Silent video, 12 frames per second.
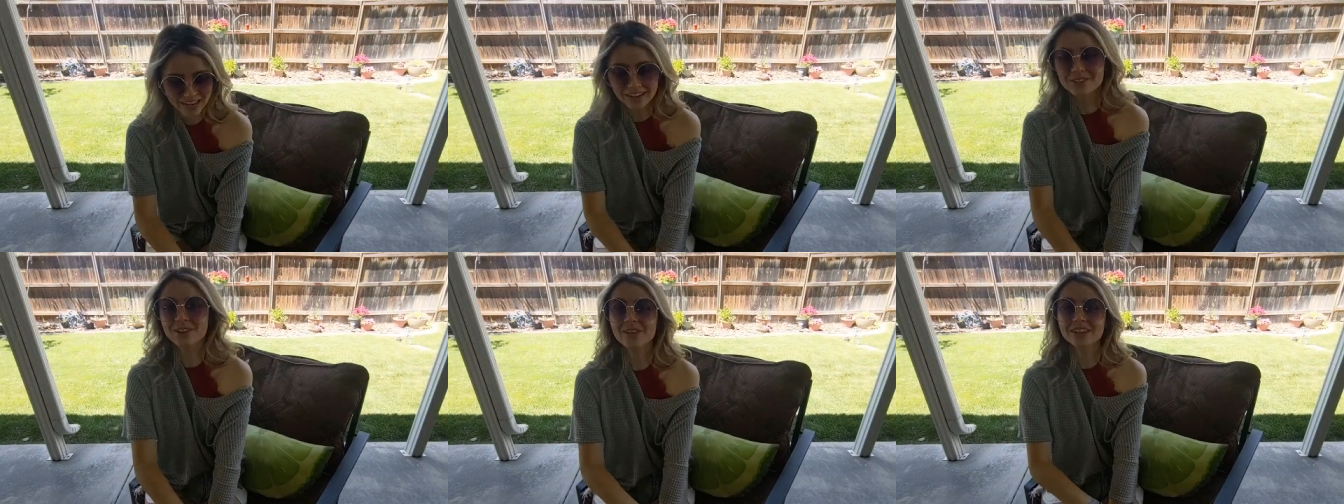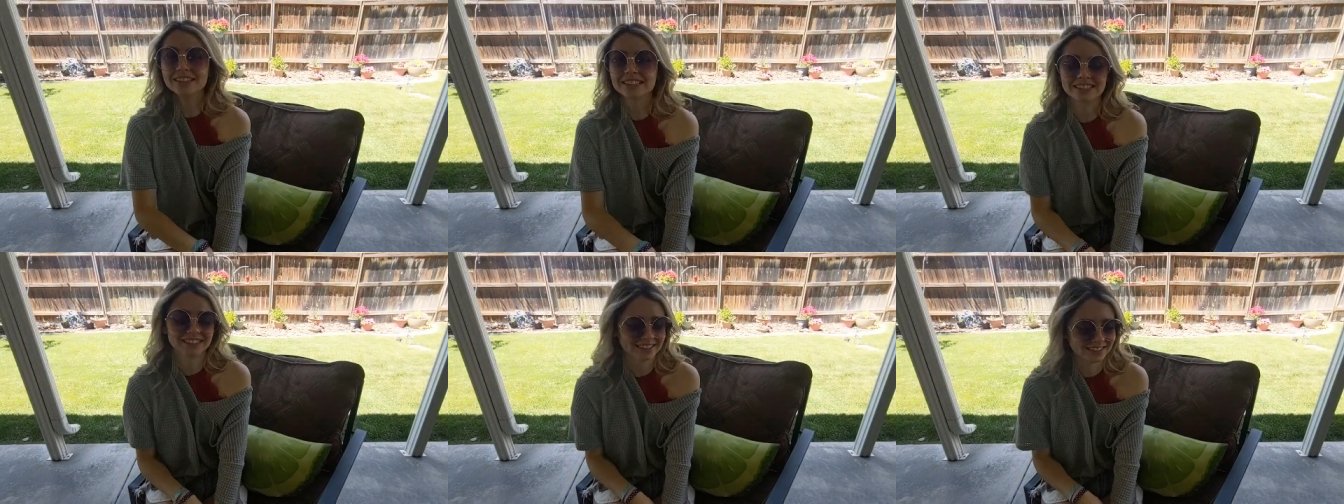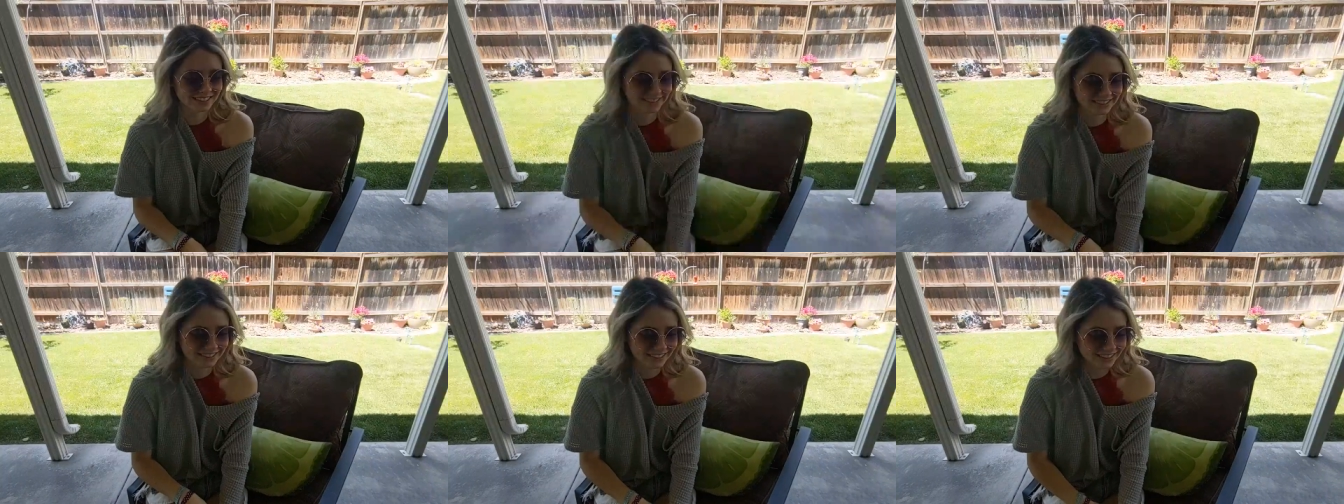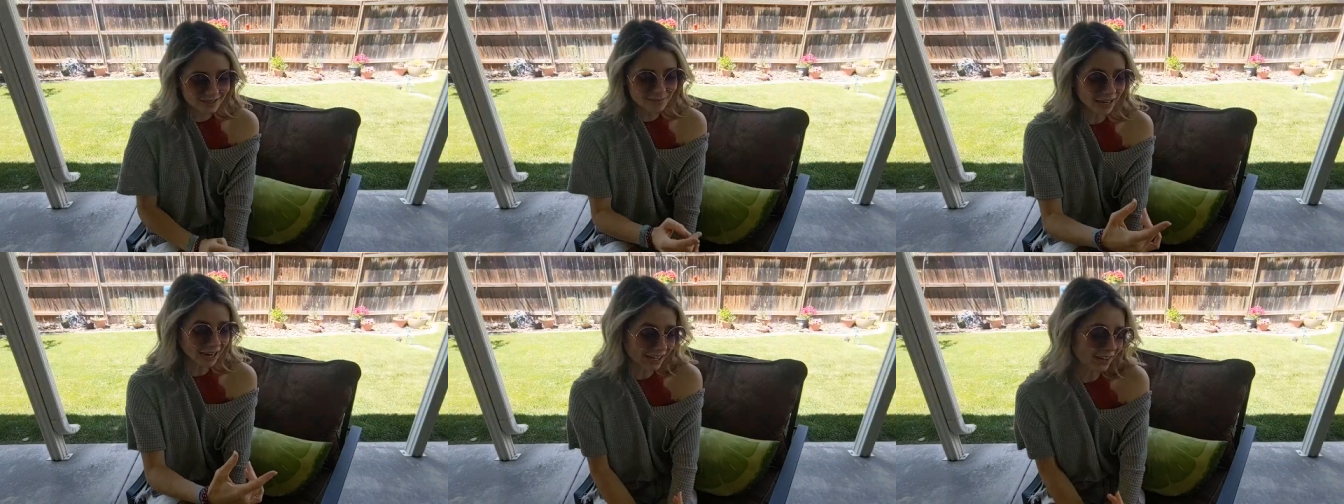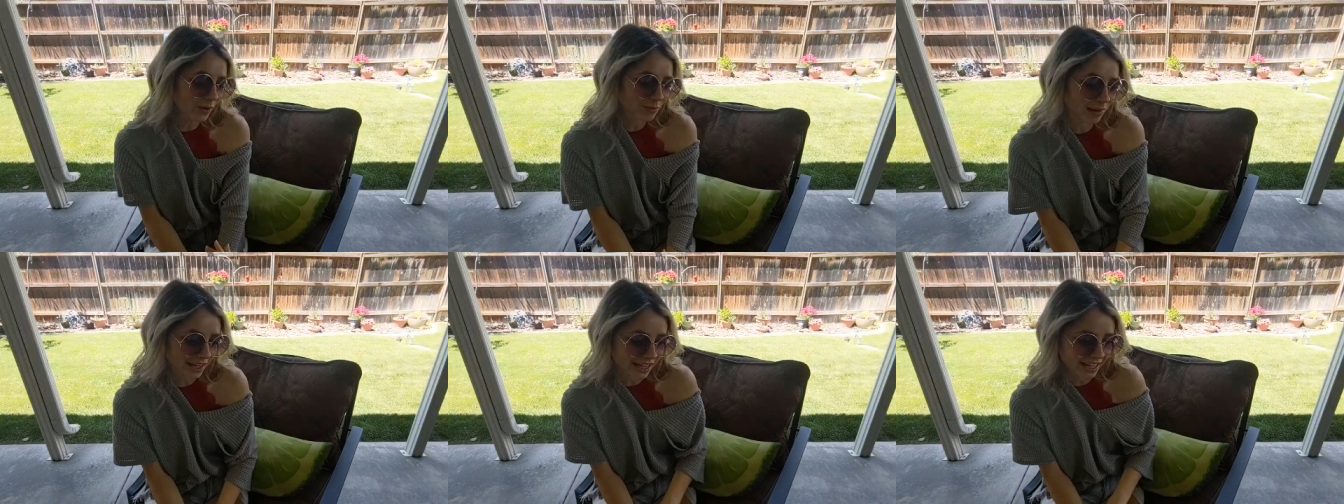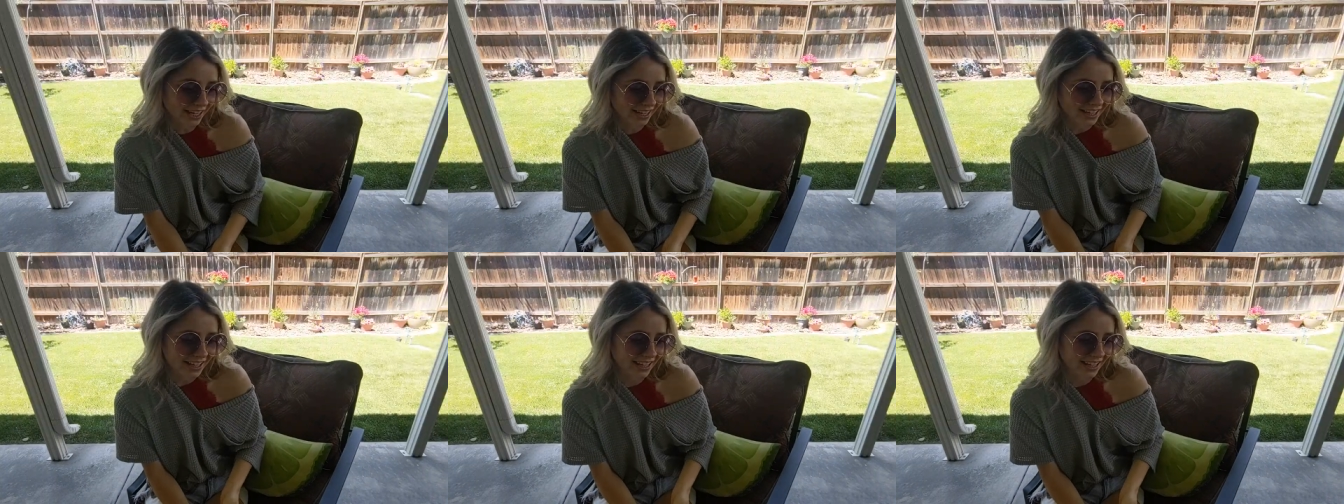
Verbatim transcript: How's it going? This is my Idaho buddy.